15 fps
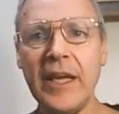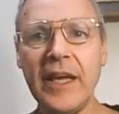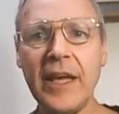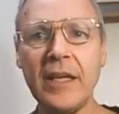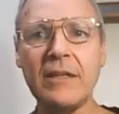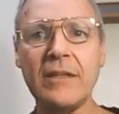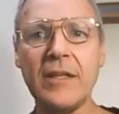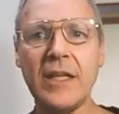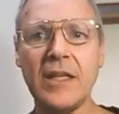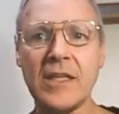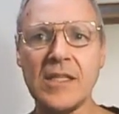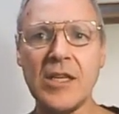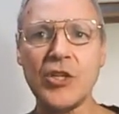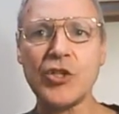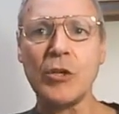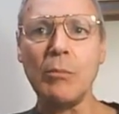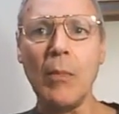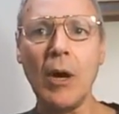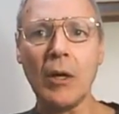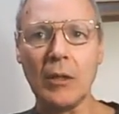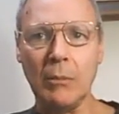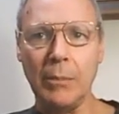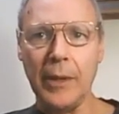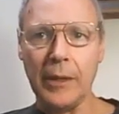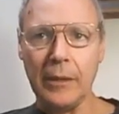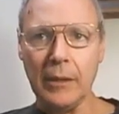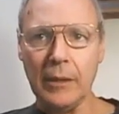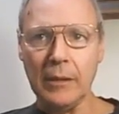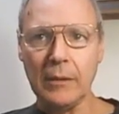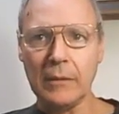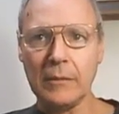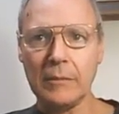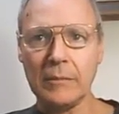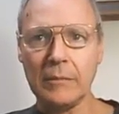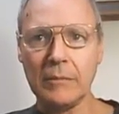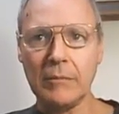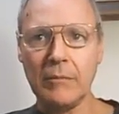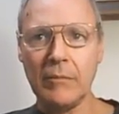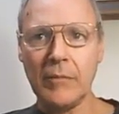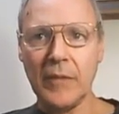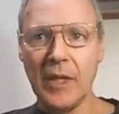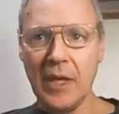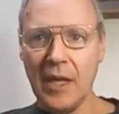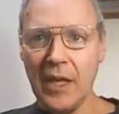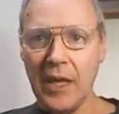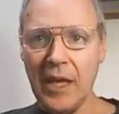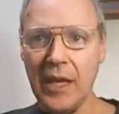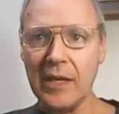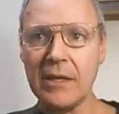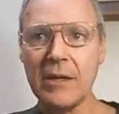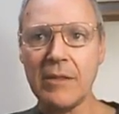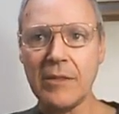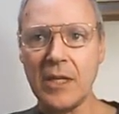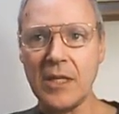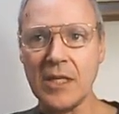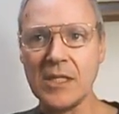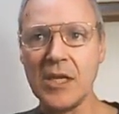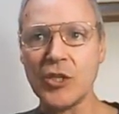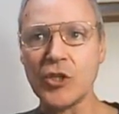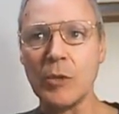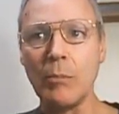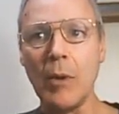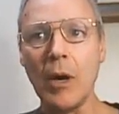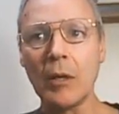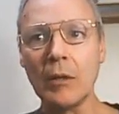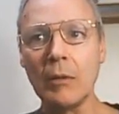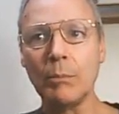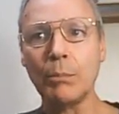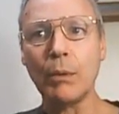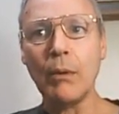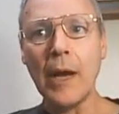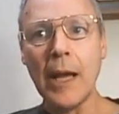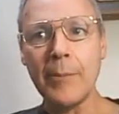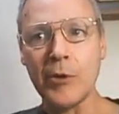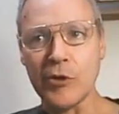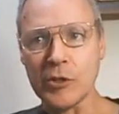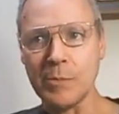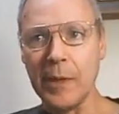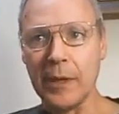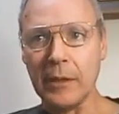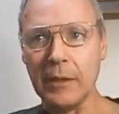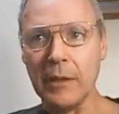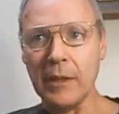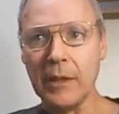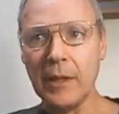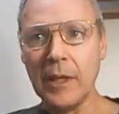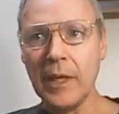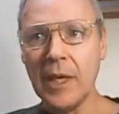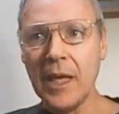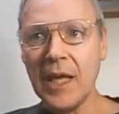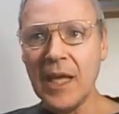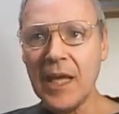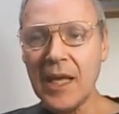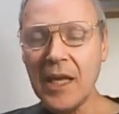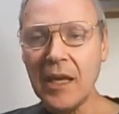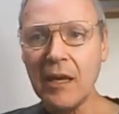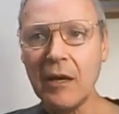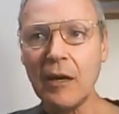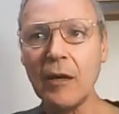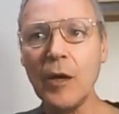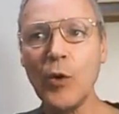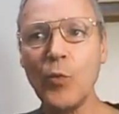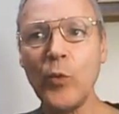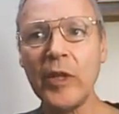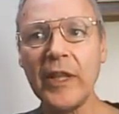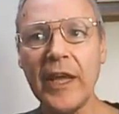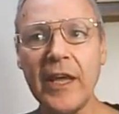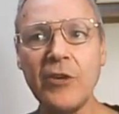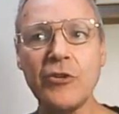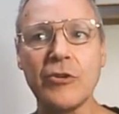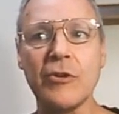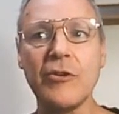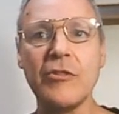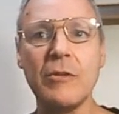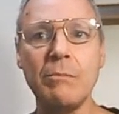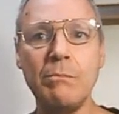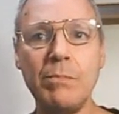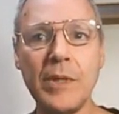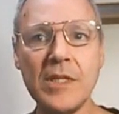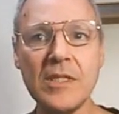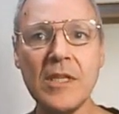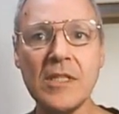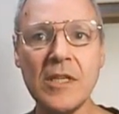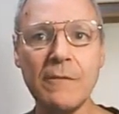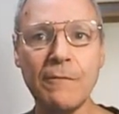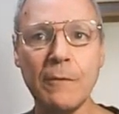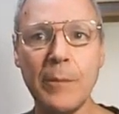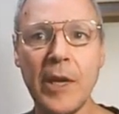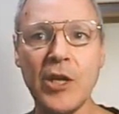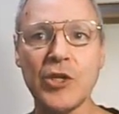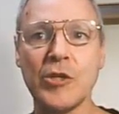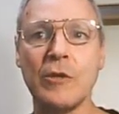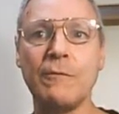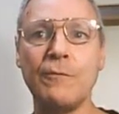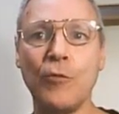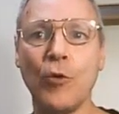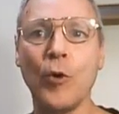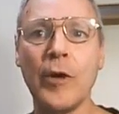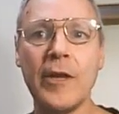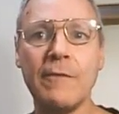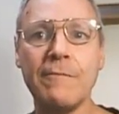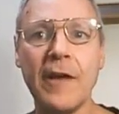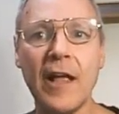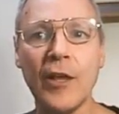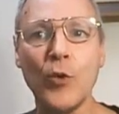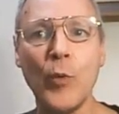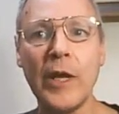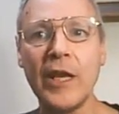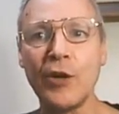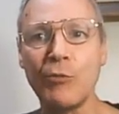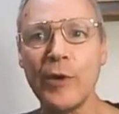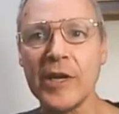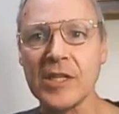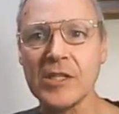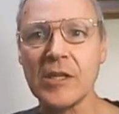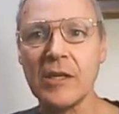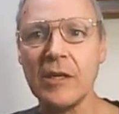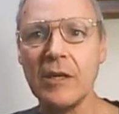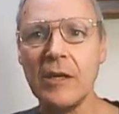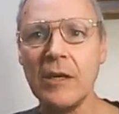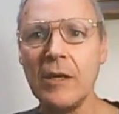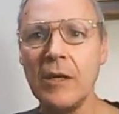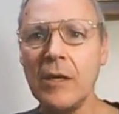Hit the Decision Model button. Hit the Decision Model Parameters button. Here we'll enter the business information for evaluating risk.